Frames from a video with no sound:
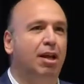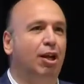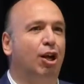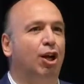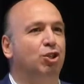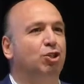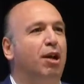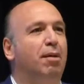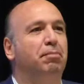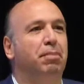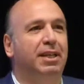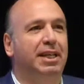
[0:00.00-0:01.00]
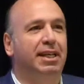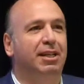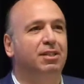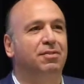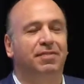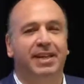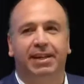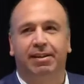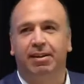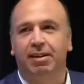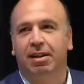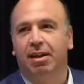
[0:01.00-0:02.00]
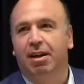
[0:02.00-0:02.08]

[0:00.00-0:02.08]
large company in a sphere